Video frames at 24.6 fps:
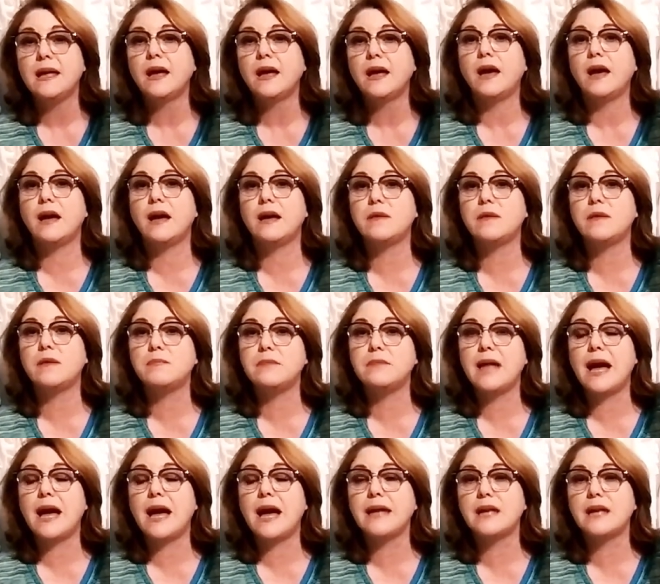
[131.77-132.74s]
Um,
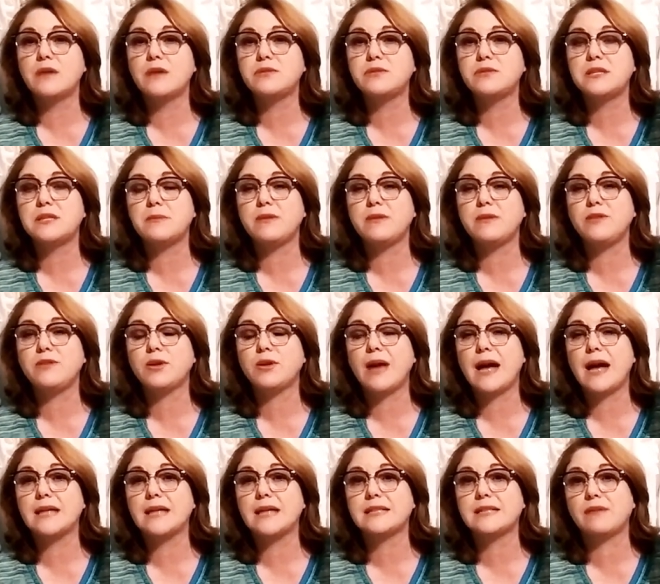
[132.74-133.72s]
now, I know some of you
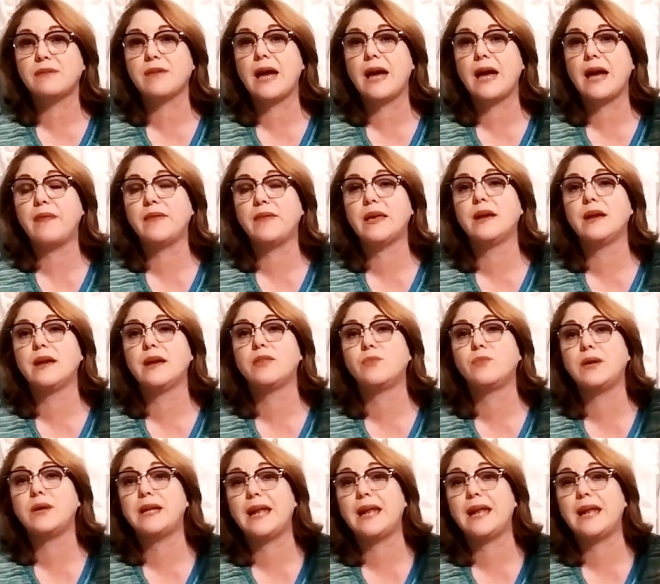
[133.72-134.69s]
guys have gotten the other
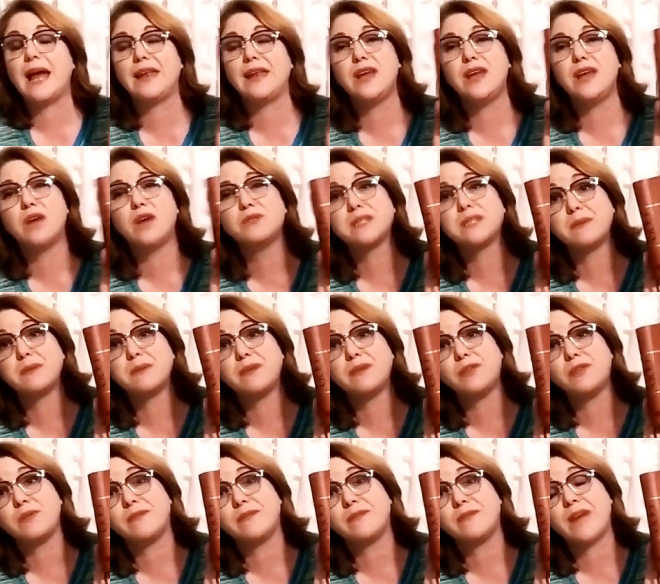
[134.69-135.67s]
one, and I know some of
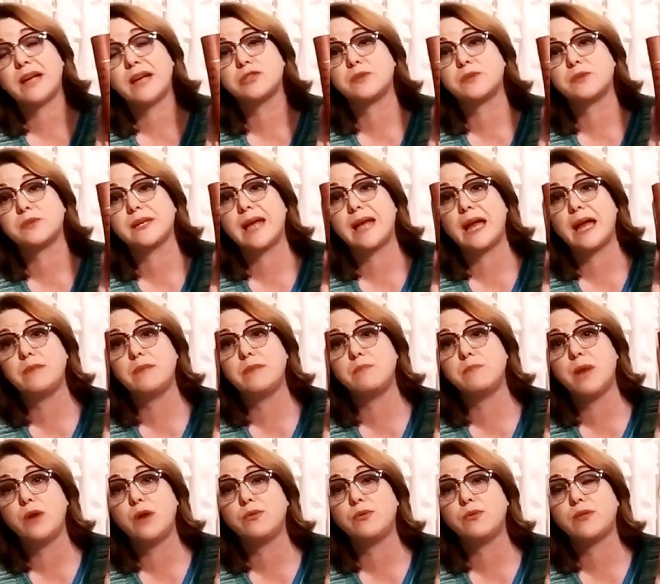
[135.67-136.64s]
you have actually gotten
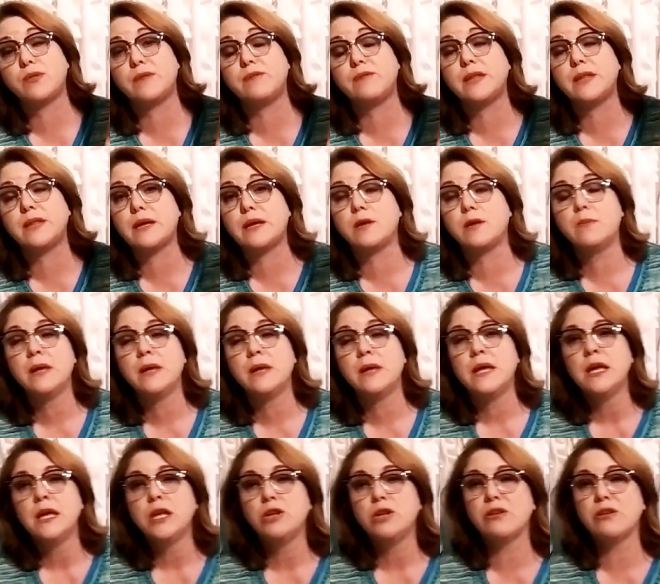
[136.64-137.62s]
both of them.
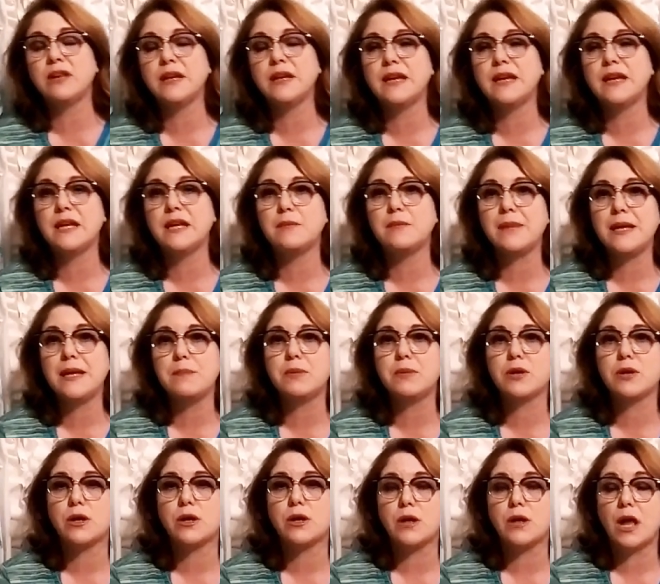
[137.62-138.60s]
You can get them
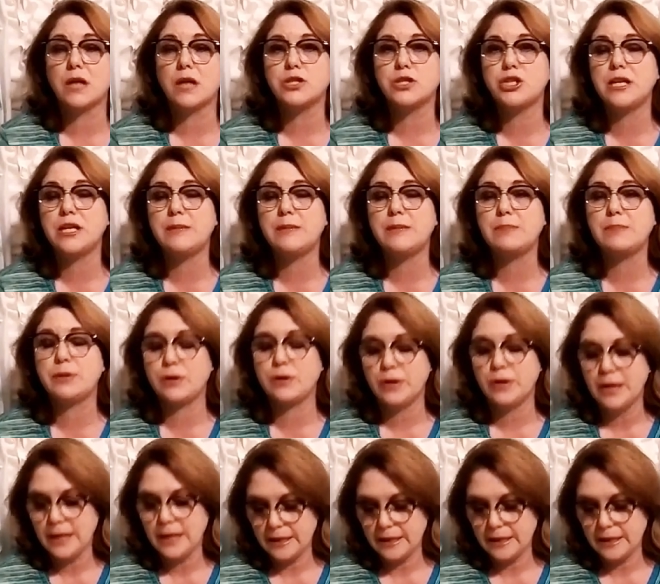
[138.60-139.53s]
ebook a lot cheaper.